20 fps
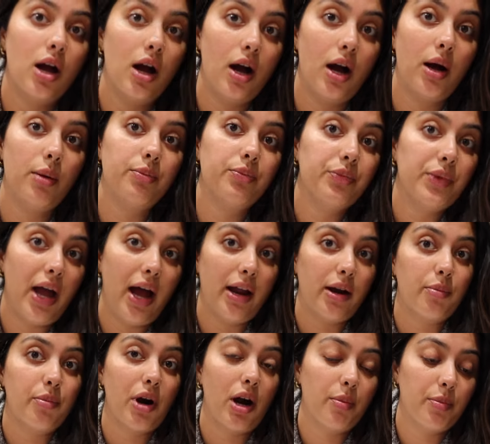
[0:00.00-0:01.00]
um,
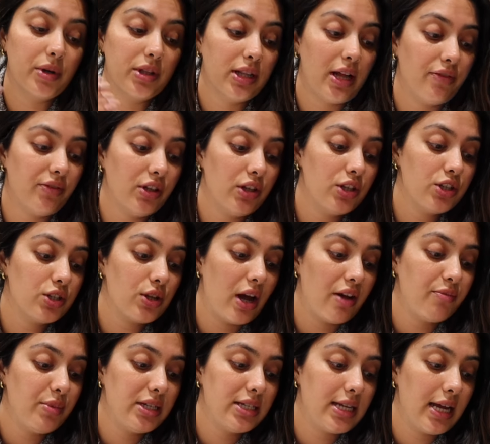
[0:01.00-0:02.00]
at a proper level. So
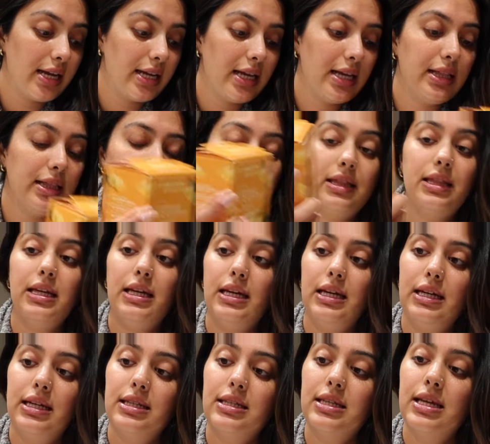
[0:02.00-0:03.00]
I've been taking
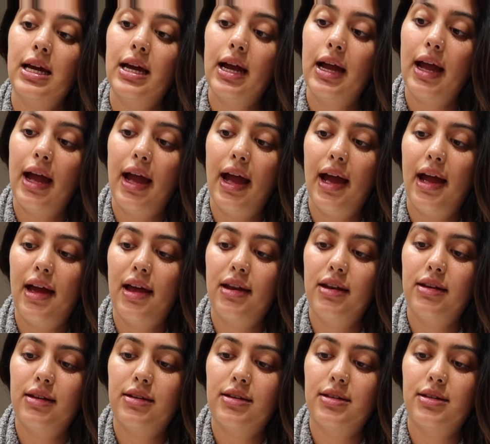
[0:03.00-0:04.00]
these,
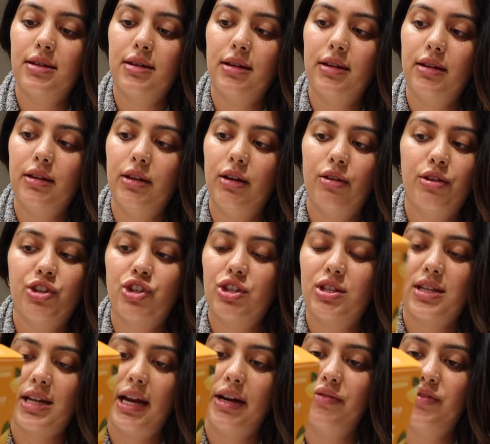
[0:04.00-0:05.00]
and you know, you
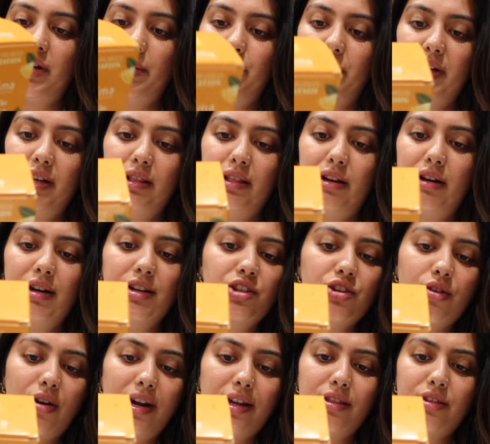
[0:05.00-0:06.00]
just kind of dump it in there.
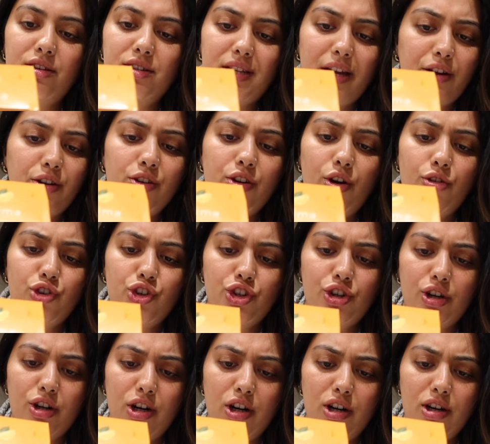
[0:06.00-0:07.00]
It's great. There's like no
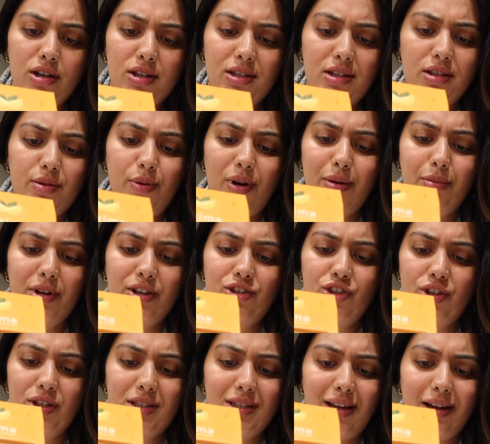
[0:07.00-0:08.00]
sugars. It's pretty
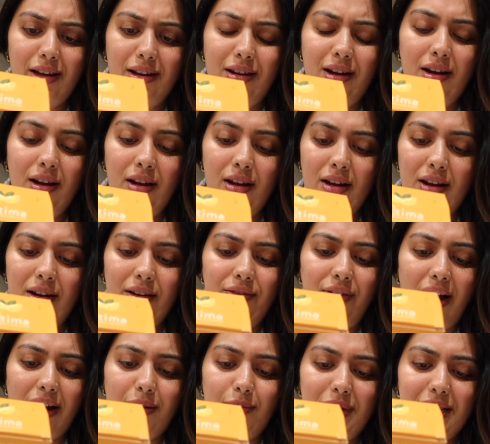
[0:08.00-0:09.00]
much just like
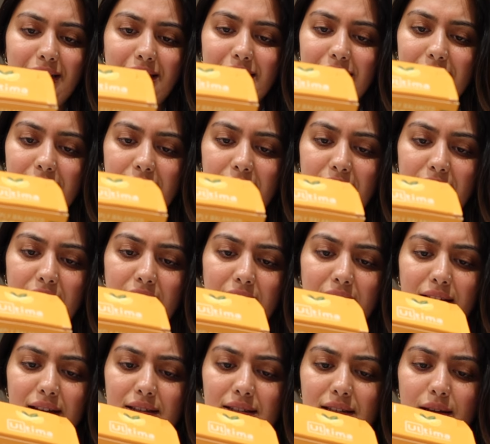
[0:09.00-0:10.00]
vitamin
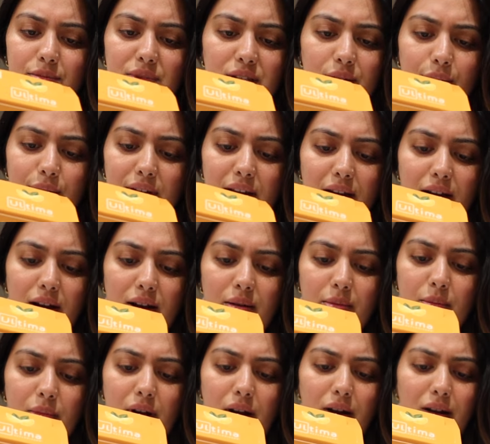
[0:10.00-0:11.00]
C, some
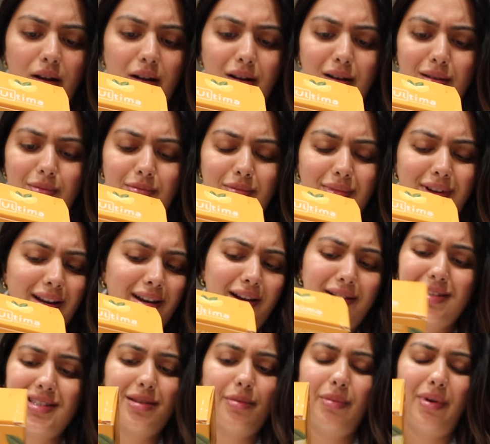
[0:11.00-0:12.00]
sodium, um,
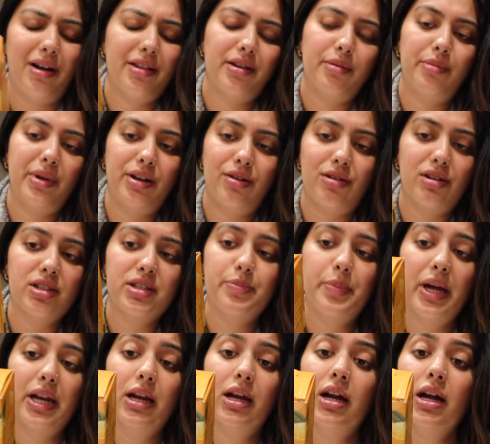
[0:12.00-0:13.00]
and some other minerals,
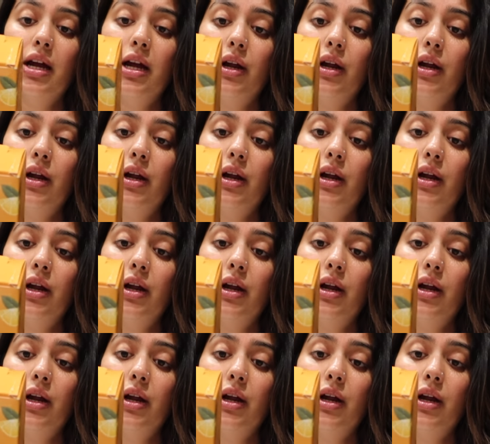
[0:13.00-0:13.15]
but